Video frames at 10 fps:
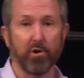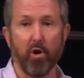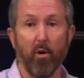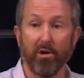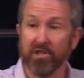
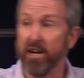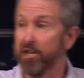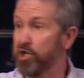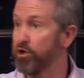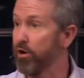going, or it's on a
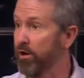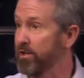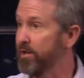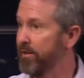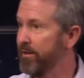
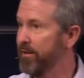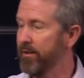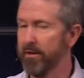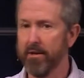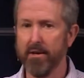shirt.
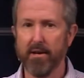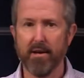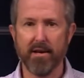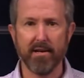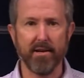
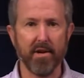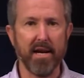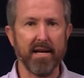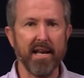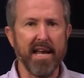
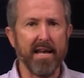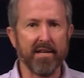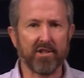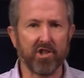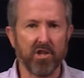And
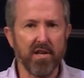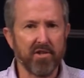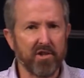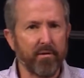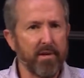it's just
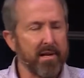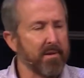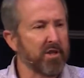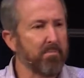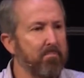
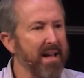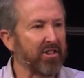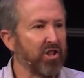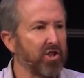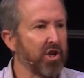this
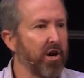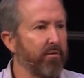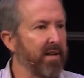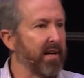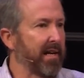message
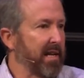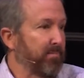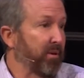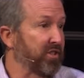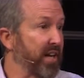of it, it's
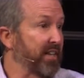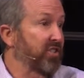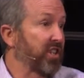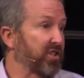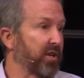presented in
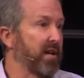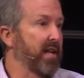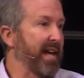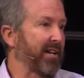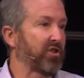such an
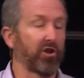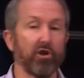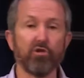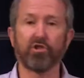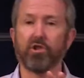
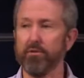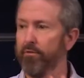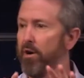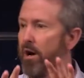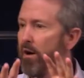exclusive
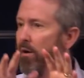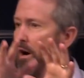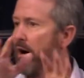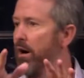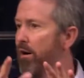
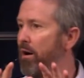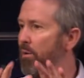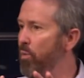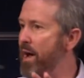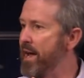
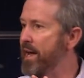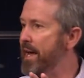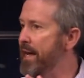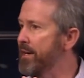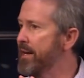way,
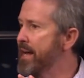and